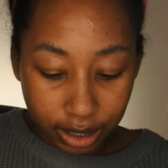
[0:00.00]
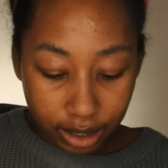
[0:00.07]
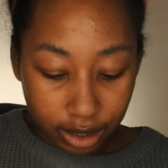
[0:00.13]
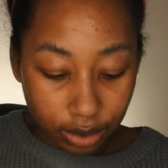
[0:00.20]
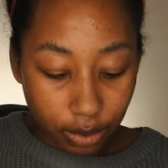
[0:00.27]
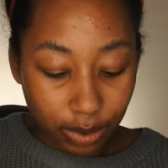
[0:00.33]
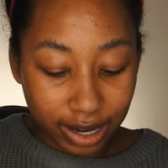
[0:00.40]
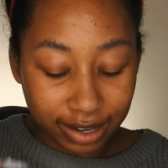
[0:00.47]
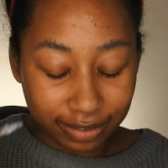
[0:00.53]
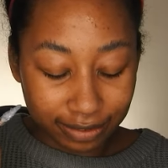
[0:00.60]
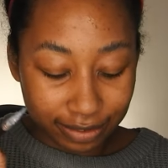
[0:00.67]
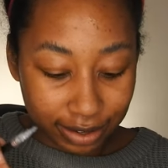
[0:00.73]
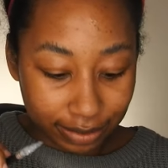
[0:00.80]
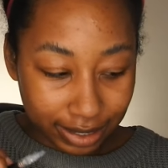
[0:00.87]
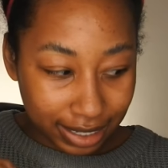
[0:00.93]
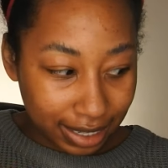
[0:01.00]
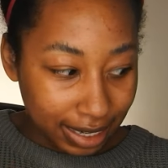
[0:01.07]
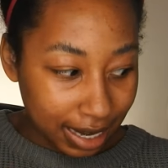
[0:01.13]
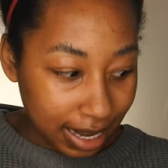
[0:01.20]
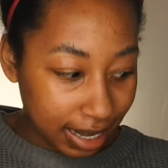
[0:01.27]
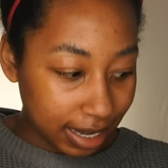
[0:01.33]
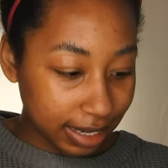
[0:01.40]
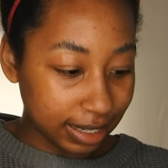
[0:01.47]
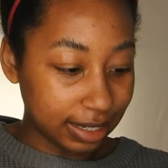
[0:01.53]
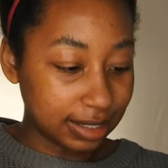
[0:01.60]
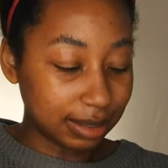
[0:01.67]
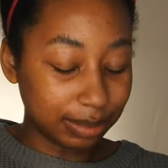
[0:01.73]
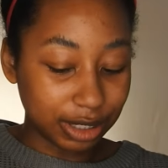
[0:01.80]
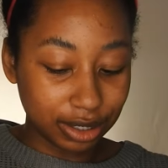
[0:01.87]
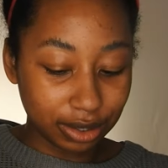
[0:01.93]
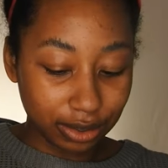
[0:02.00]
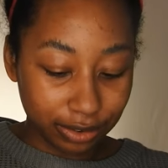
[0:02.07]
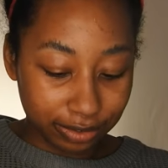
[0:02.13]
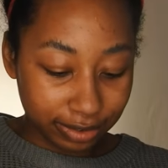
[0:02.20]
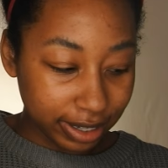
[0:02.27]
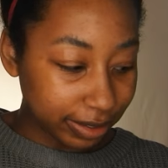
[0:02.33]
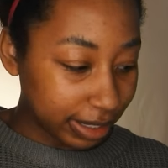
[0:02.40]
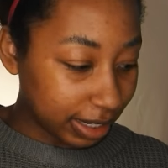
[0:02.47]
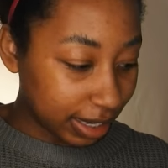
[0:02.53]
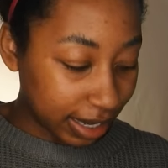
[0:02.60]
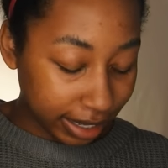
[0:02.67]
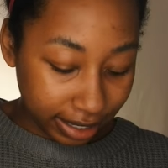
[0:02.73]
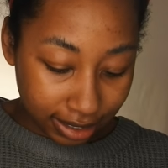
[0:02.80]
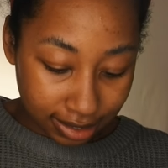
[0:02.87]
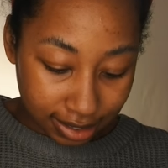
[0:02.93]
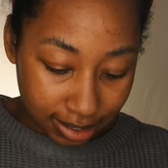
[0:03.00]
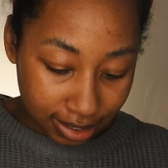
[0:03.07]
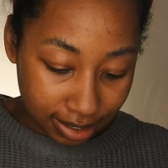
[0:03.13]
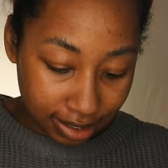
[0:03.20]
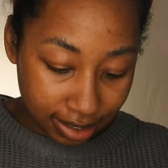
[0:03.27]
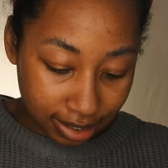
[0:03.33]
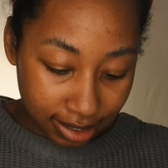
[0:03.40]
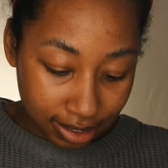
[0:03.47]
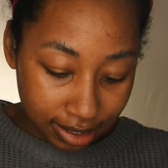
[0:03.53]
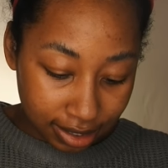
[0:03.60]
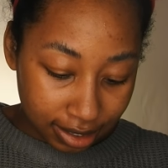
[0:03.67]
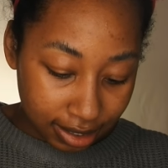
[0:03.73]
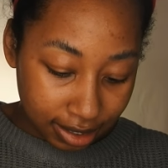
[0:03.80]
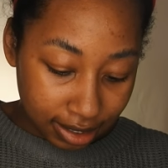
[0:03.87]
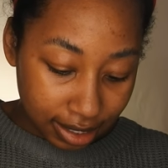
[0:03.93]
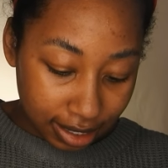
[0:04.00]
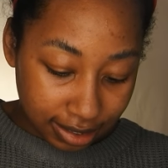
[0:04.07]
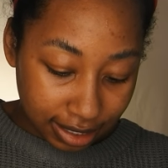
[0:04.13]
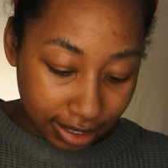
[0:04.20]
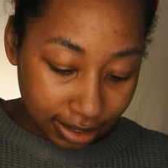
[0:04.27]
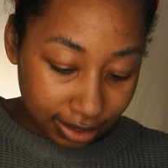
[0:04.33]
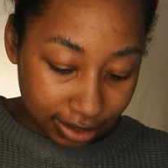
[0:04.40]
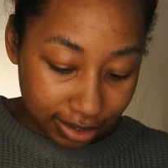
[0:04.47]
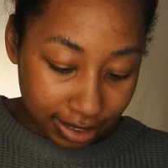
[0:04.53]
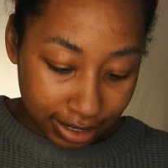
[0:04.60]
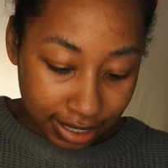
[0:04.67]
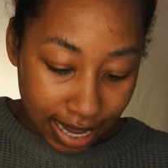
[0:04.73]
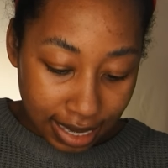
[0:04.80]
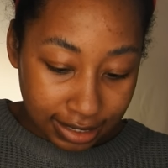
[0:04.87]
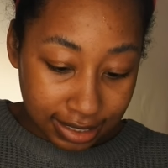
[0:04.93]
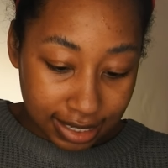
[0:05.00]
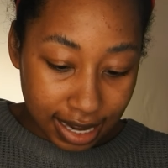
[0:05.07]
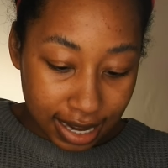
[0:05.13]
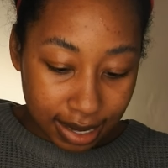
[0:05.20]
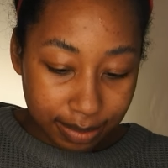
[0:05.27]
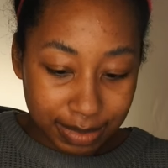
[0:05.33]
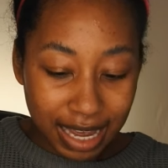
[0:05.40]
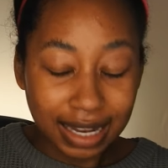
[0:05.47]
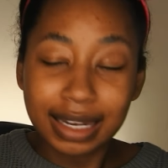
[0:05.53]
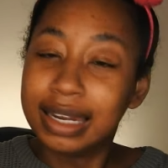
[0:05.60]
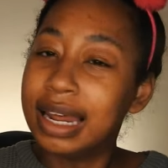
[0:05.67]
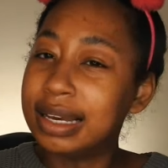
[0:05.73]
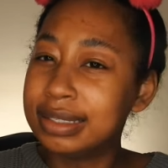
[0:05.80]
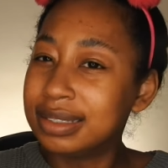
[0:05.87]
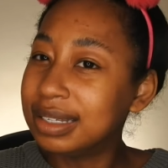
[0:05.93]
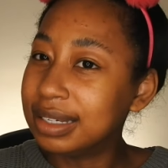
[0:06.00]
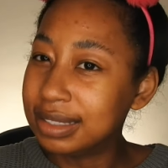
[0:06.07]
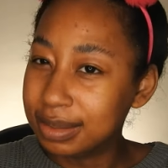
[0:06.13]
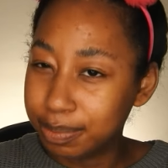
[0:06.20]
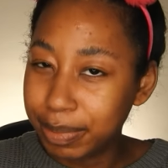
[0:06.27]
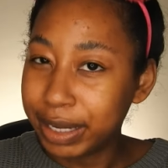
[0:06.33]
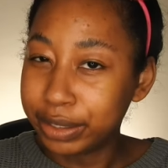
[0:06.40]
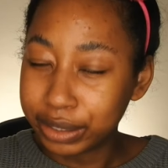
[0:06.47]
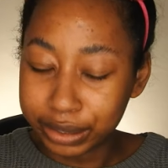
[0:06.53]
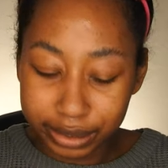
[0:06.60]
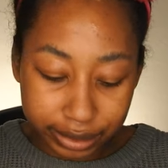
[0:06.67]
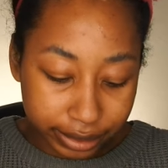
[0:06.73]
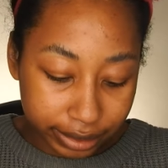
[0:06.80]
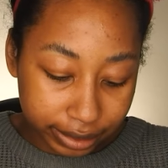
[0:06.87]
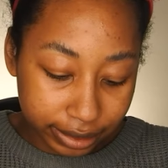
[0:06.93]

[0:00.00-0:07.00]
We are going very light. I'm gonna go very light. As I learned last time, that less is better.